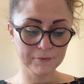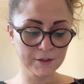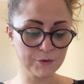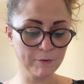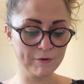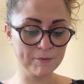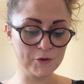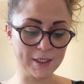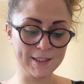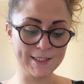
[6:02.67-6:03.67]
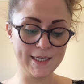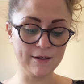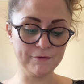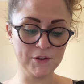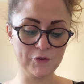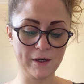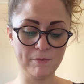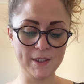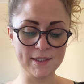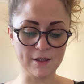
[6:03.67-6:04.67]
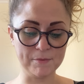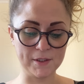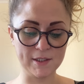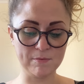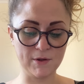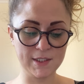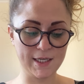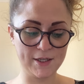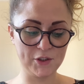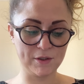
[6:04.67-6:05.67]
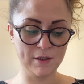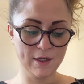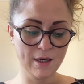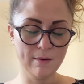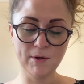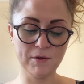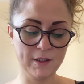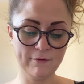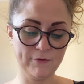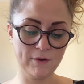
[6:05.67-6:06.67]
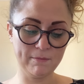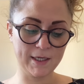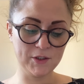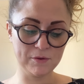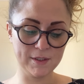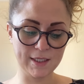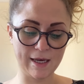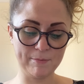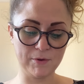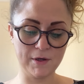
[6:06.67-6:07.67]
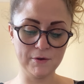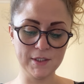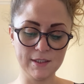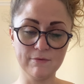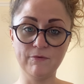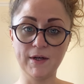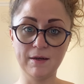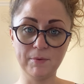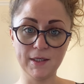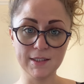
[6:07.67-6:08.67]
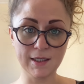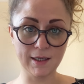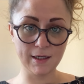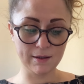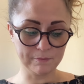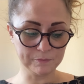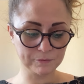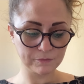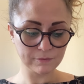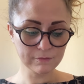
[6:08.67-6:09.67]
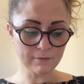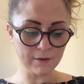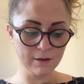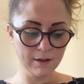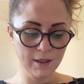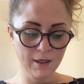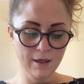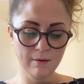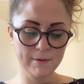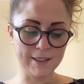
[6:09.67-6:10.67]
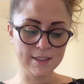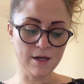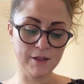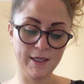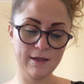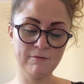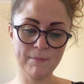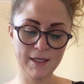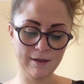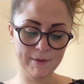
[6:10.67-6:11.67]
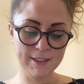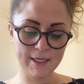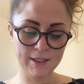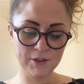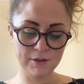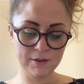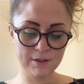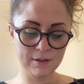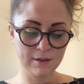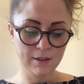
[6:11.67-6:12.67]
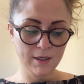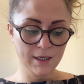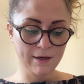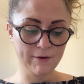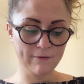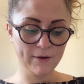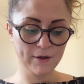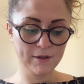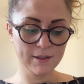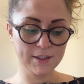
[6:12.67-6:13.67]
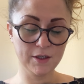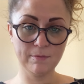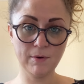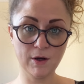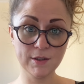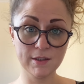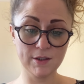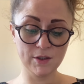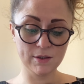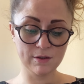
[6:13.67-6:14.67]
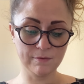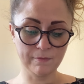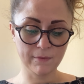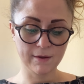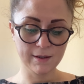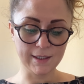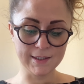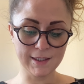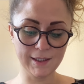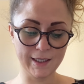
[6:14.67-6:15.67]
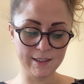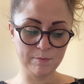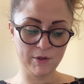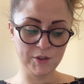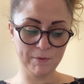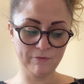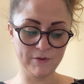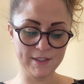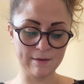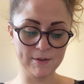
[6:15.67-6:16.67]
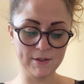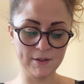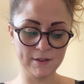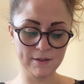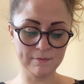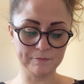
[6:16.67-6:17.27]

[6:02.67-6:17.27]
Some of them try to sneak off the train when it stops at a small station, but only a few manage to escape unnoticed and find a place to hide. But that's not the end of my lamentations. Have you ever heard the term hostages? That's the latest punishment for saboteurs.